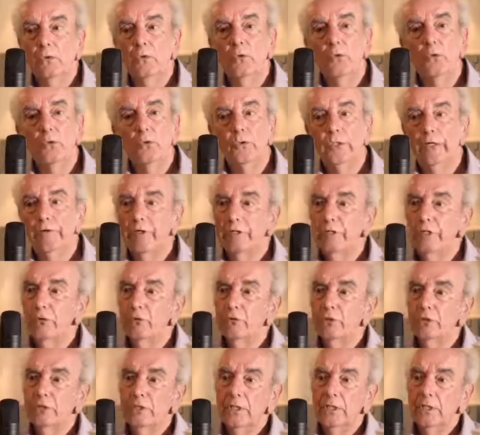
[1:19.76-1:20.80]
There are
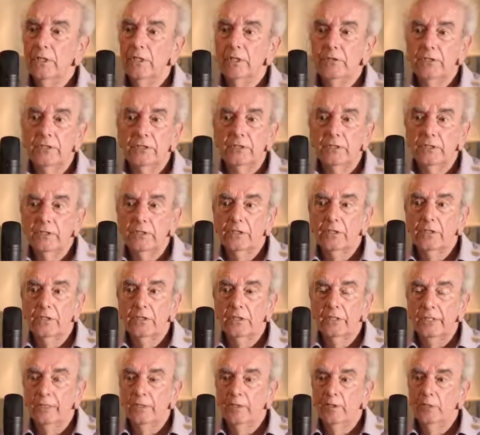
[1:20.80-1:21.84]
no stars in the
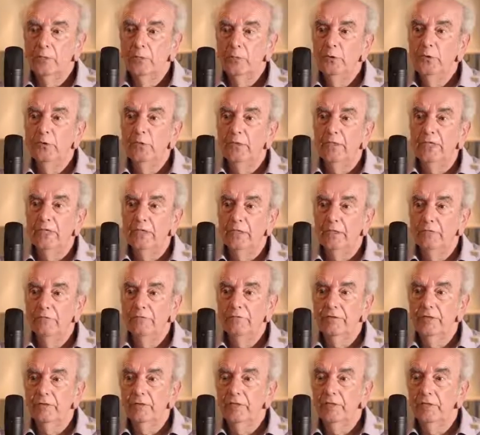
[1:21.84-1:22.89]
sky in the moon
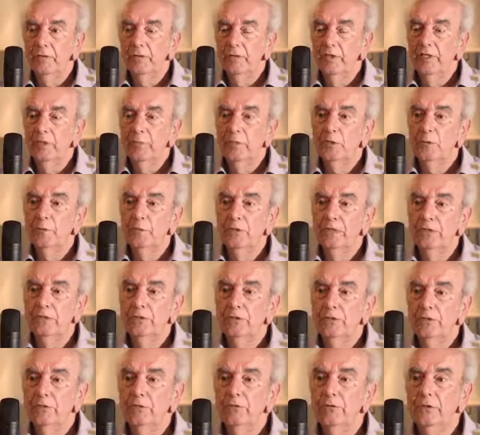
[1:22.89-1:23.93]
landing photos. They must be
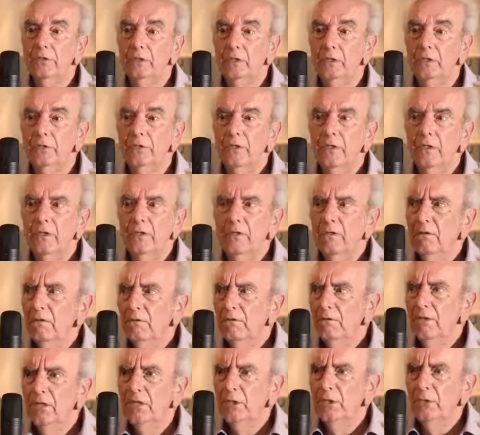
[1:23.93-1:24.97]
in a studio.
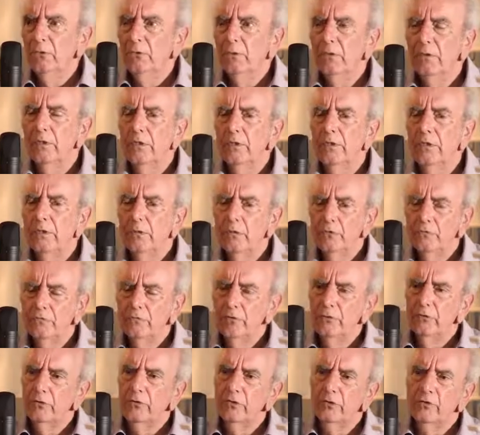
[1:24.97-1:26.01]
No, those
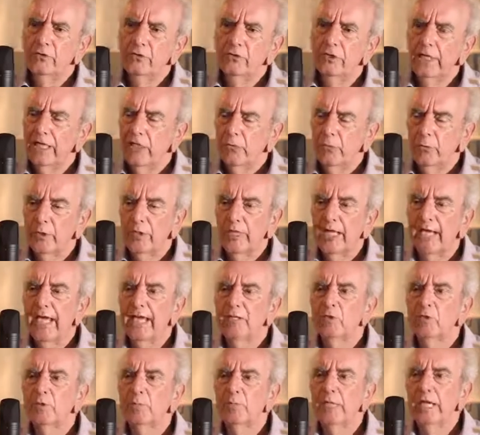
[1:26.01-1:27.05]
photos are taken with a
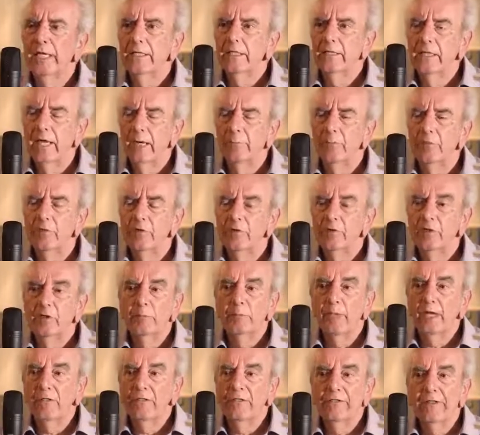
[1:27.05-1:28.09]
Hasselblad camera
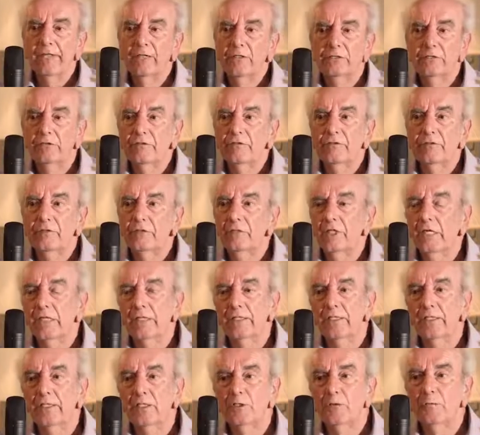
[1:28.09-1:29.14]
at about 1,000th of a
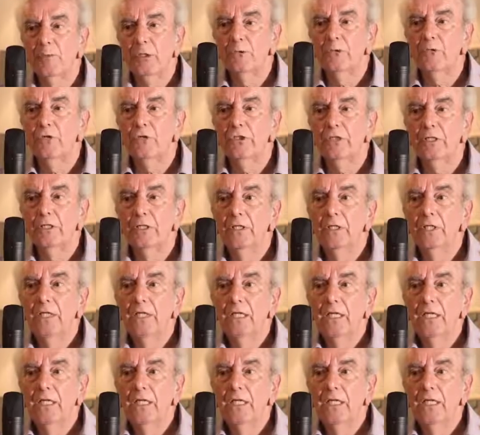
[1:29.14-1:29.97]
second exposure,